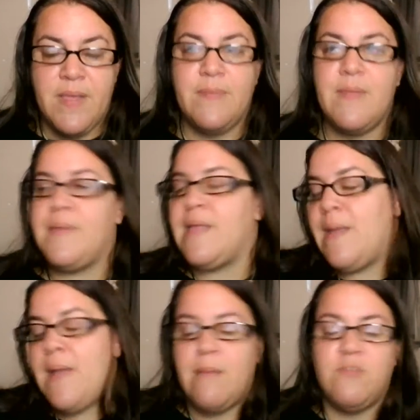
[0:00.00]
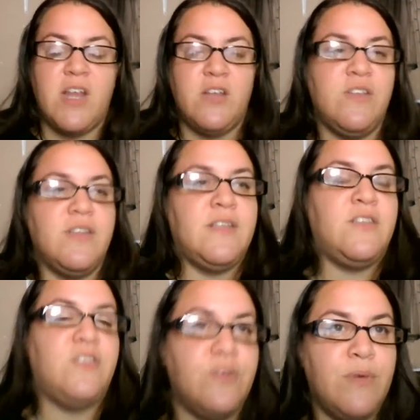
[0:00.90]
I'm trying to
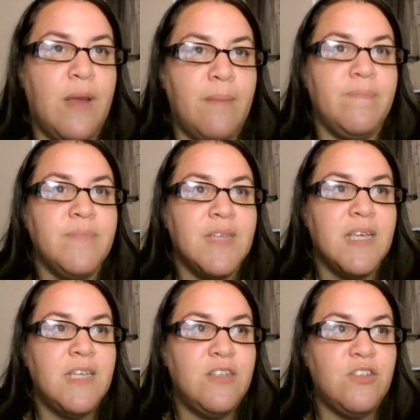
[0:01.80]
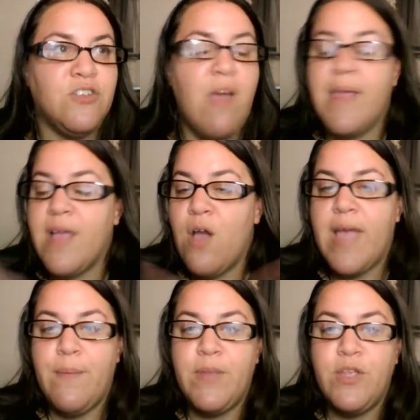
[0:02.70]
describe, like,
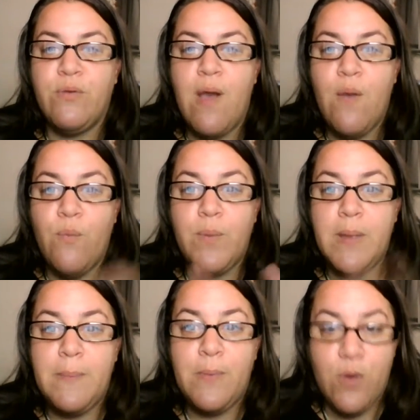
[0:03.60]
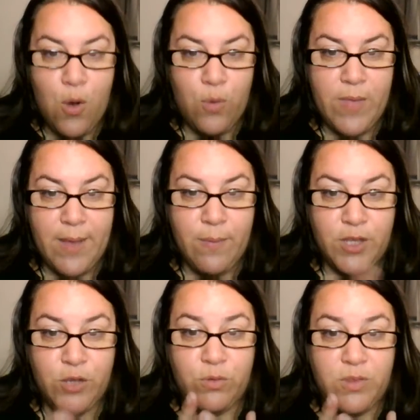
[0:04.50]
okay, when people go, like,
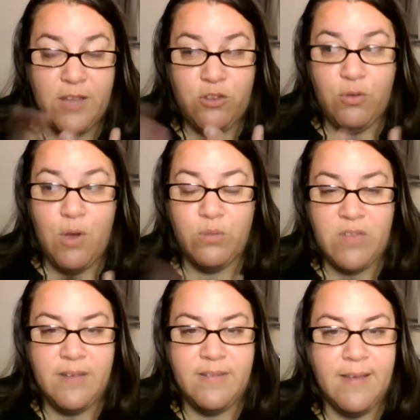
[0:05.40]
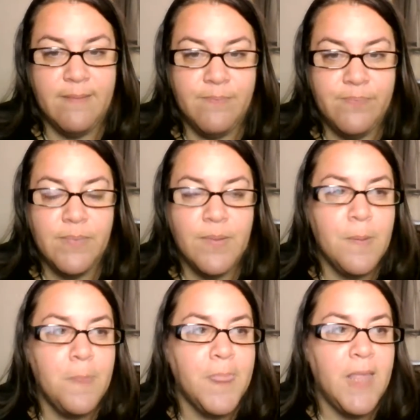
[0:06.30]
they do ghost hunting,
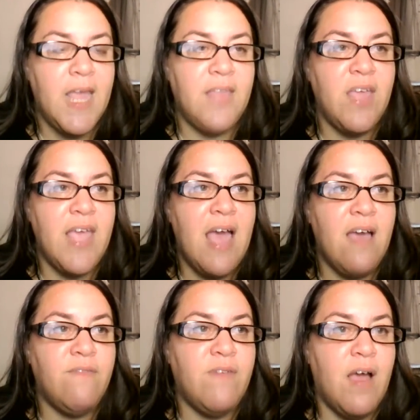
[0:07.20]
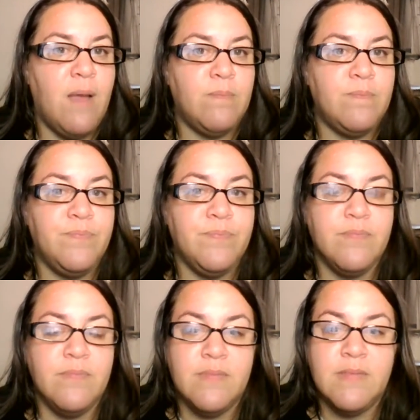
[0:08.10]
and they have an
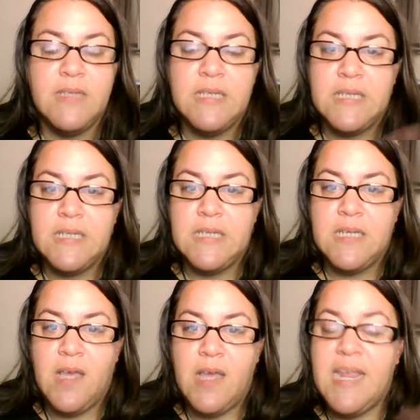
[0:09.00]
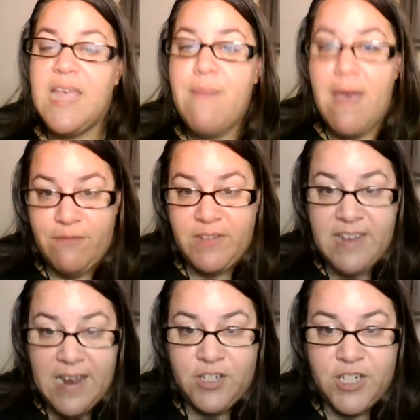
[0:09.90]
EMF
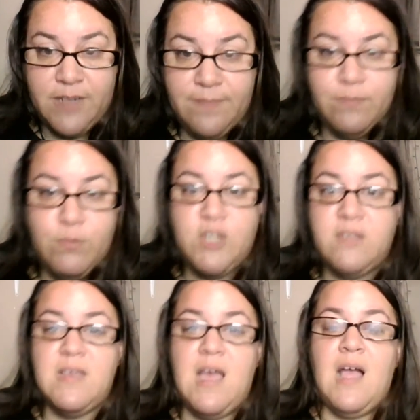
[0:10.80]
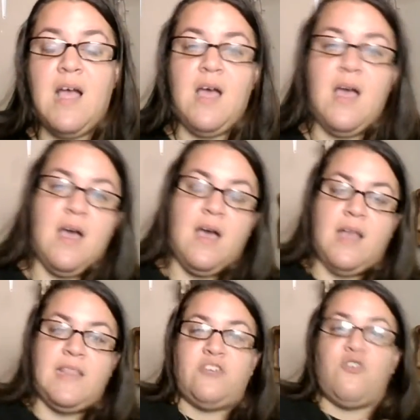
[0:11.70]
detector, which is
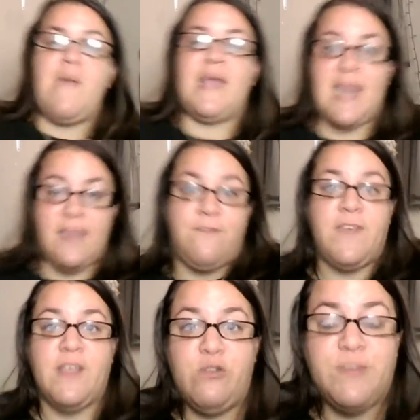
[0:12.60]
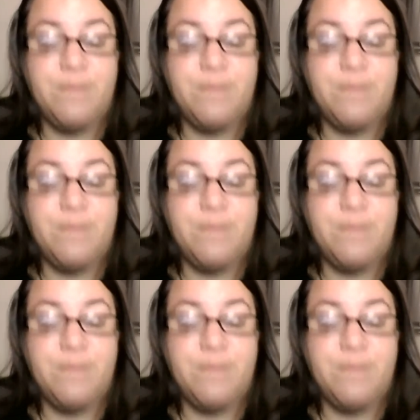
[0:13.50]
electromagnetic field.